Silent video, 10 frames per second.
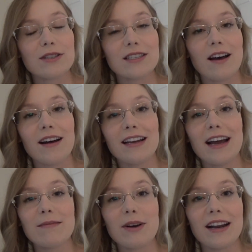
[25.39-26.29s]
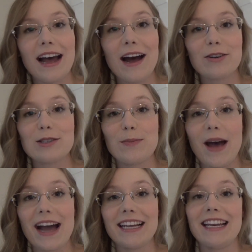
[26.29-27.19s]
Scott and I bought a house
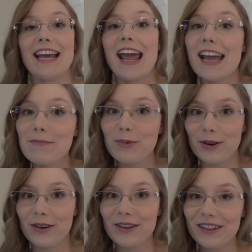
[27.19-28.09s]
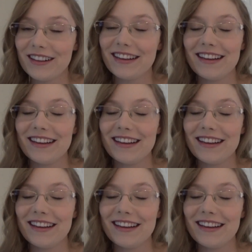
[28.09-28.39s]
back in April.